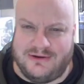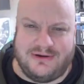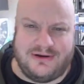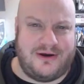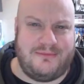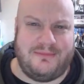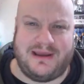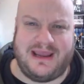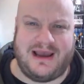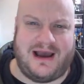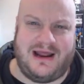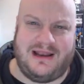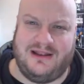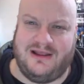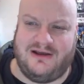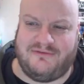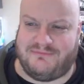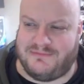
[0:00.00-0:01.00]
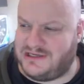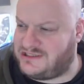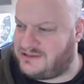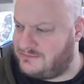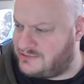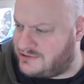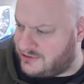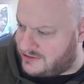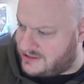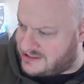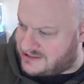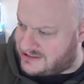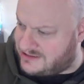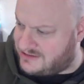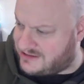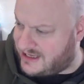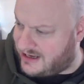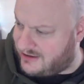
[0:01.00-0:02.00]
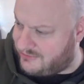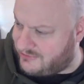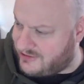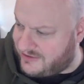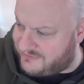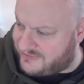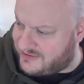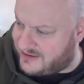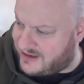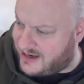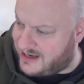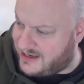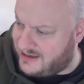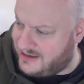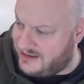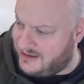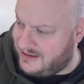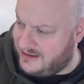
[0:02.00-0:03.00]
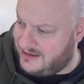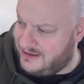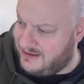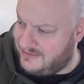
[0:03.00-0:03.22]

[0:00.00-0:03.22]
you know me, I love me some toys. That arrived today.